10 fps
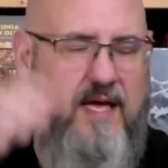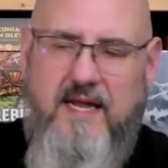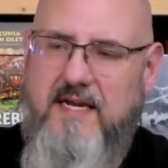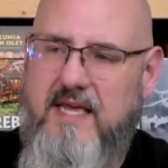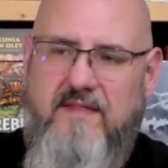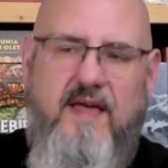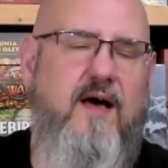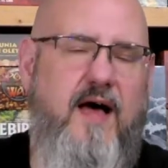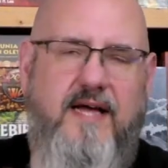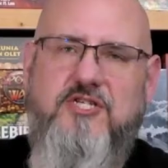And again,
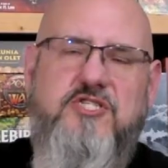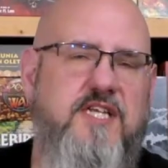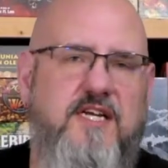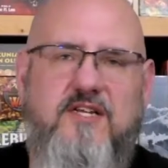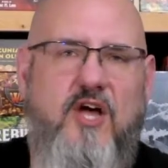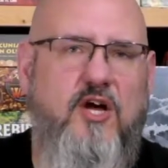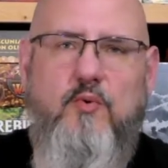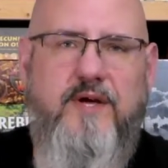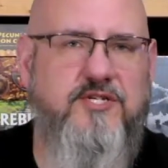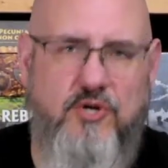that I just did a
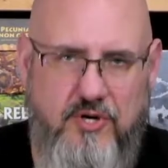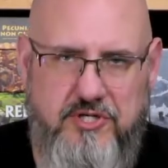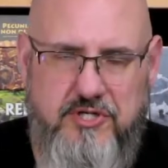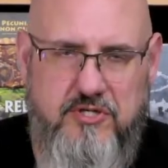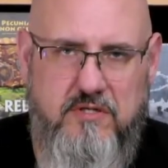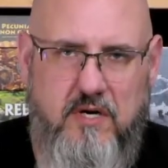quick search.